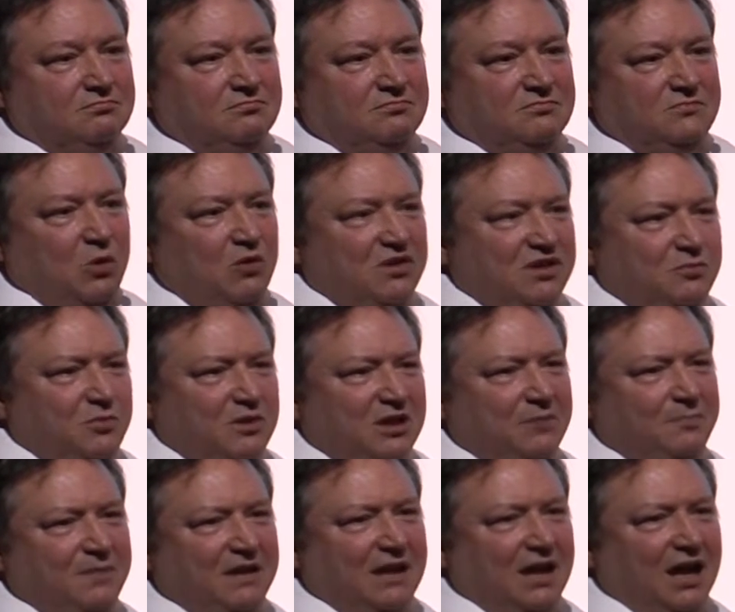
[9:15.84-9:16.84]
What would the
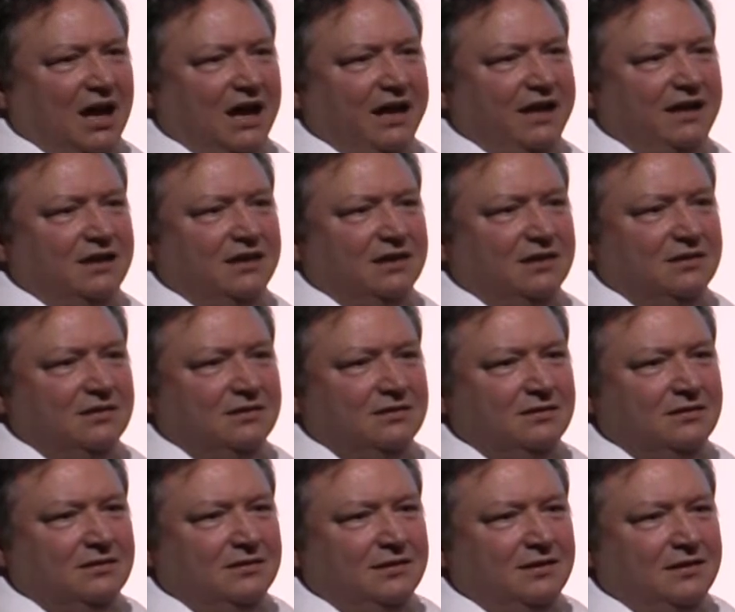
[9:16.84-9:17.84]
world be like
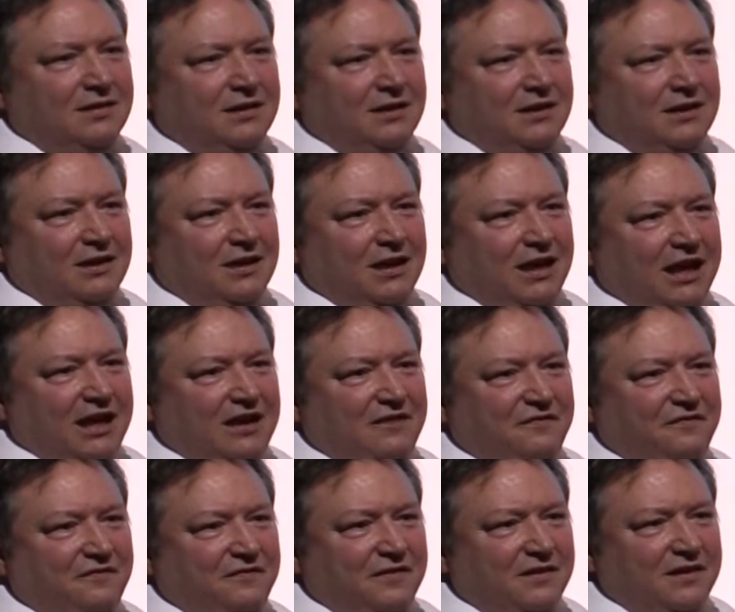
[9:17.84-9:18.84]

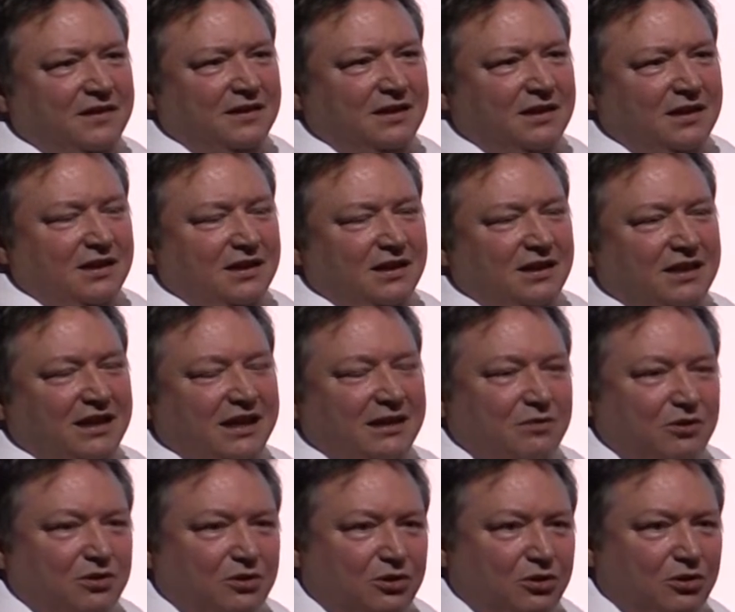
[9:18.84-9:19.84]
if they
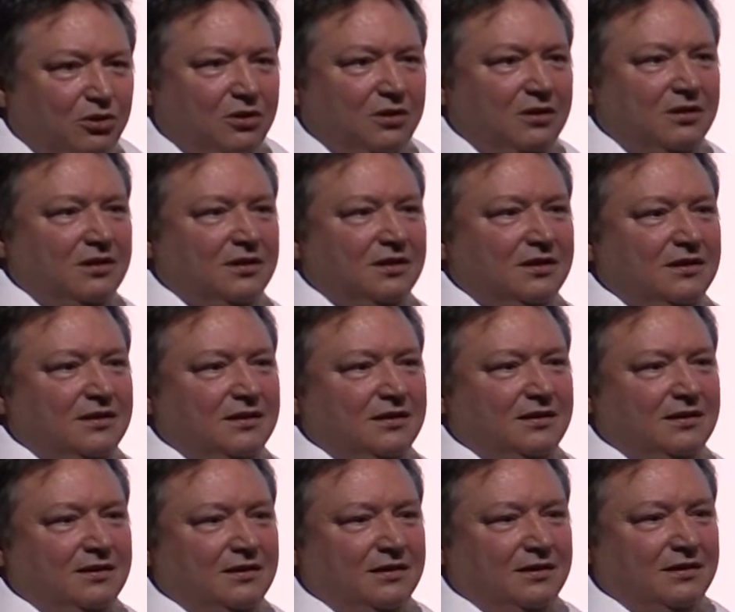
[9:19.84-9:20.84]
were all
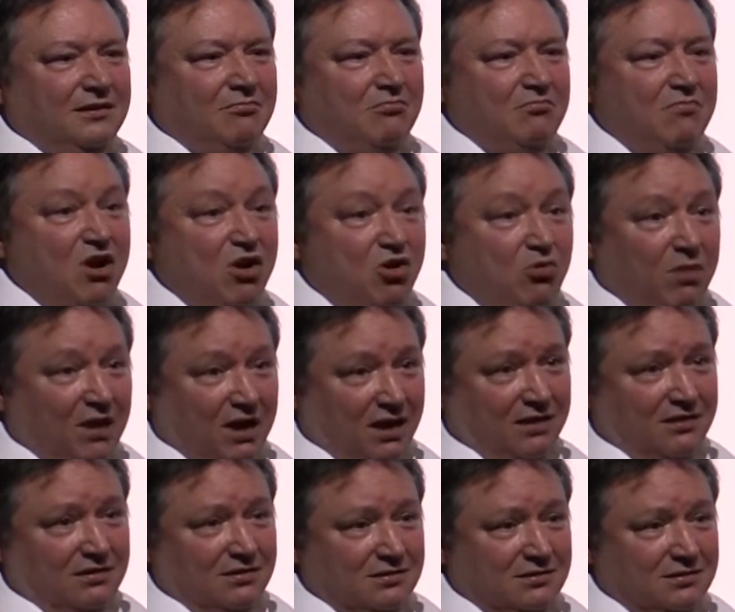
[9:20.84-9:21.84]

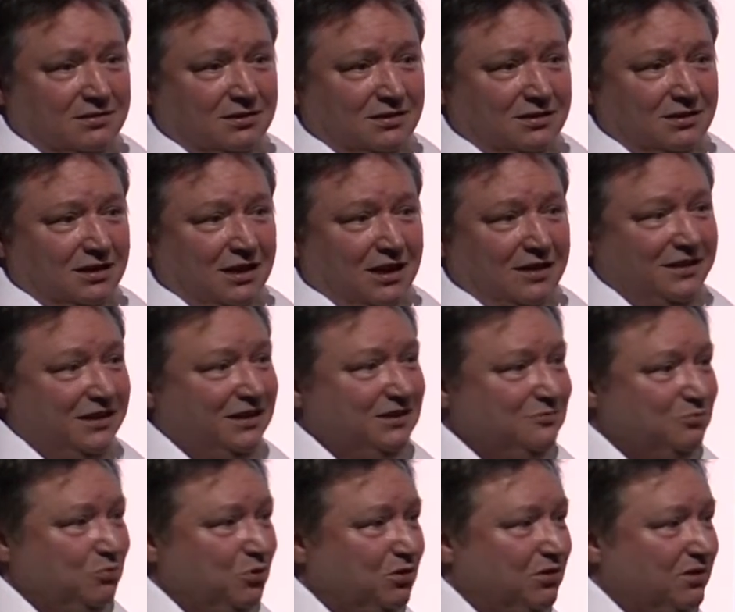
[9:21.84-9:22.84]
mobile and they could
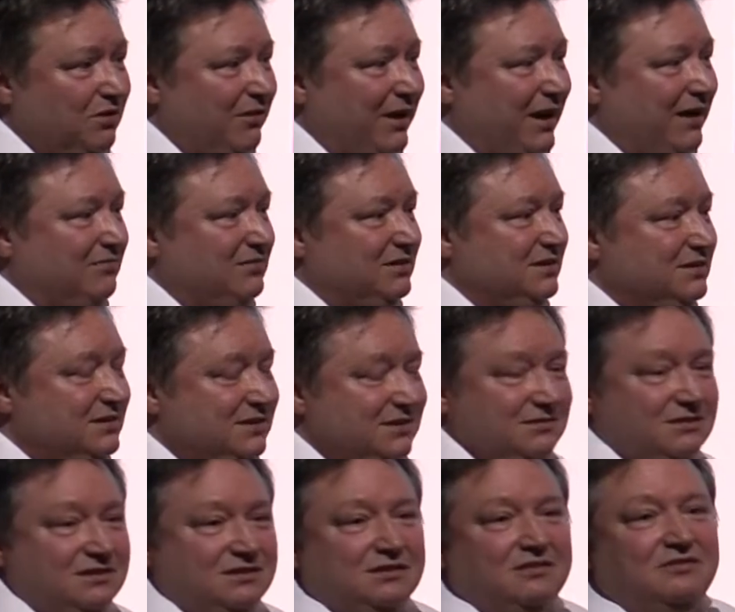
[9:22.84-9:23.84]
walk around and do
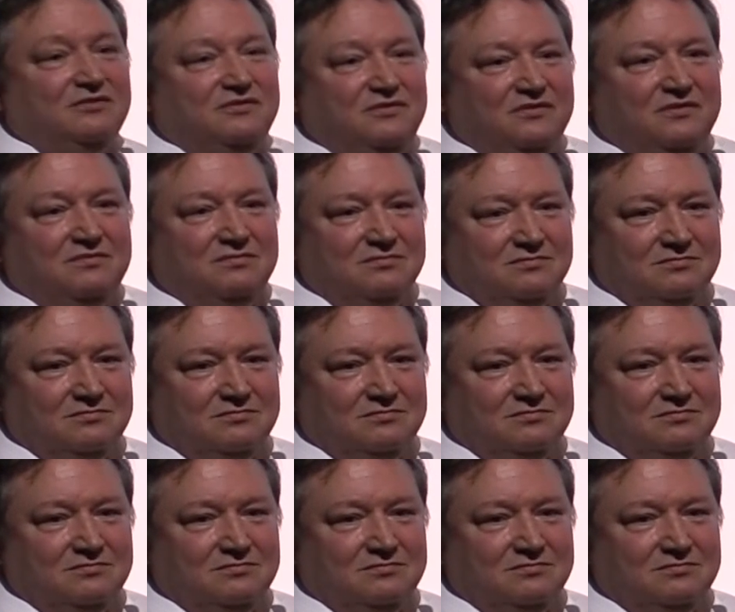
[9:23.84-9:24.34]
stuff?